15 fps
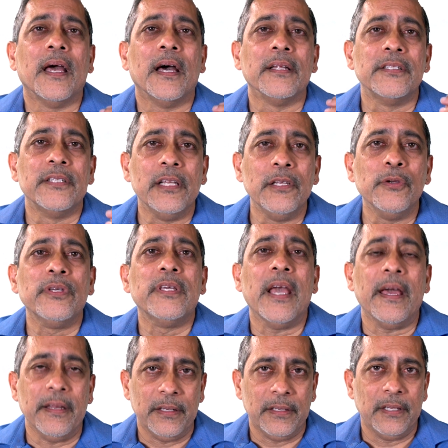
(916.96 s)
until you
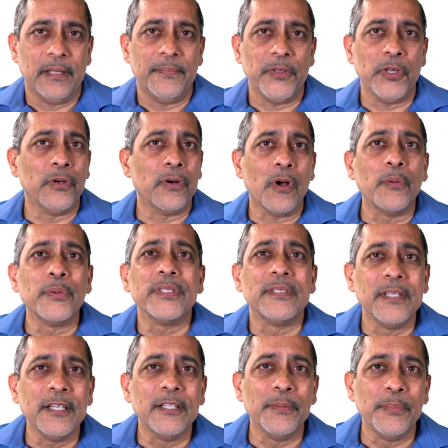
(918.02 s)
get it. You don't always
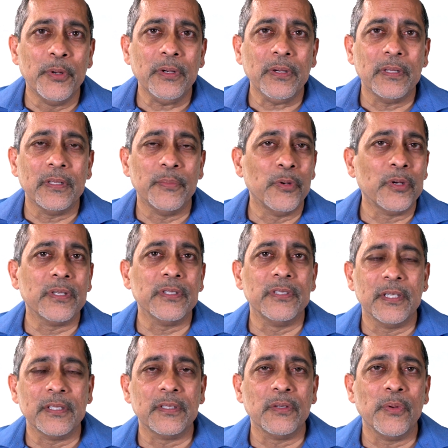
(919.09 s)
need the book. The book is
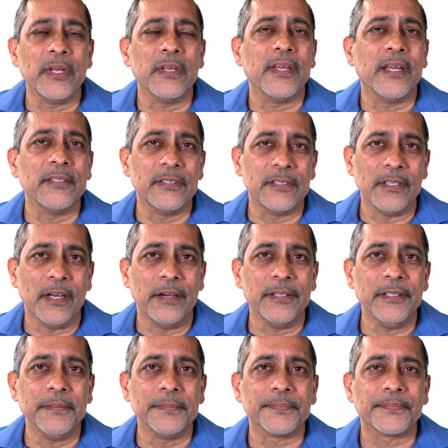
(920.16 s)
just a way to get
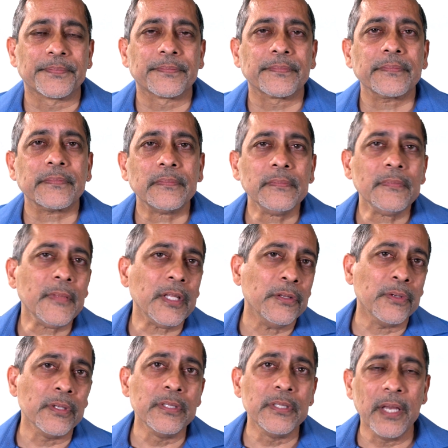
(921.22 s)
started.
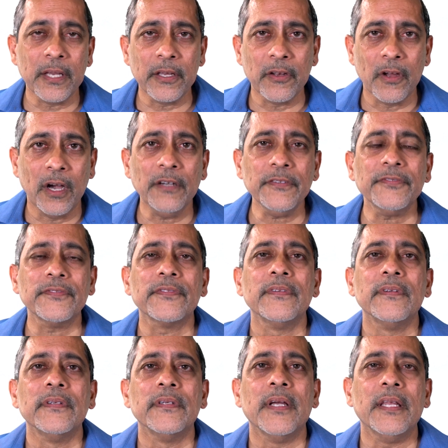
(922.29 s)
You can take it off,
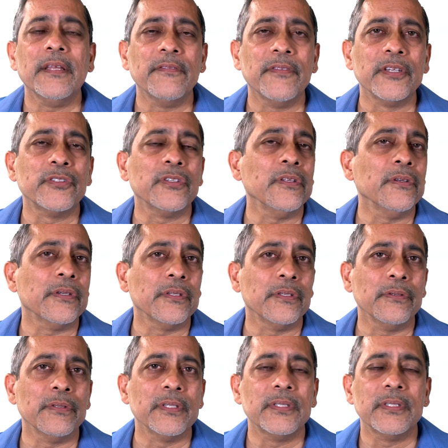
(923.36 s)
and eventually you can
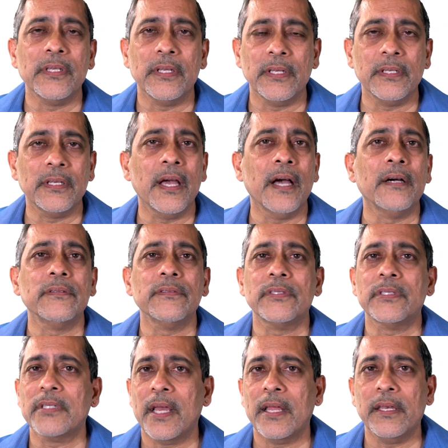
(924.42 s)
do this sitting down,
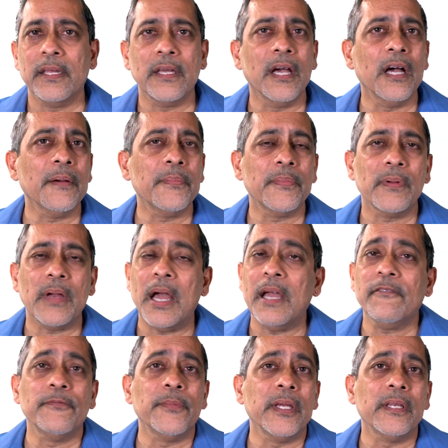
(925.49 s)
standing up.
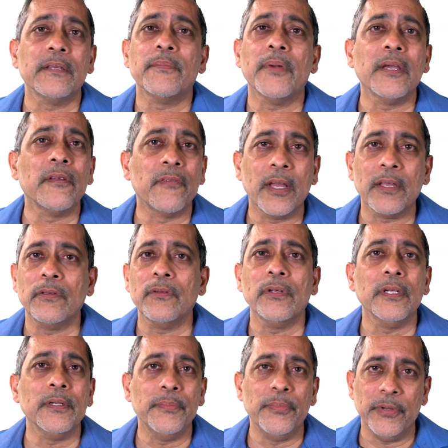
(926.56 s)
I've made it my
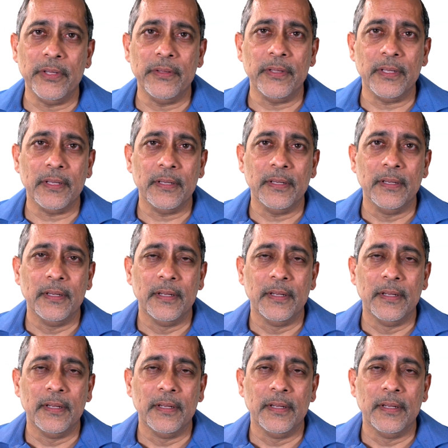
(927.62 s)
regular breathing.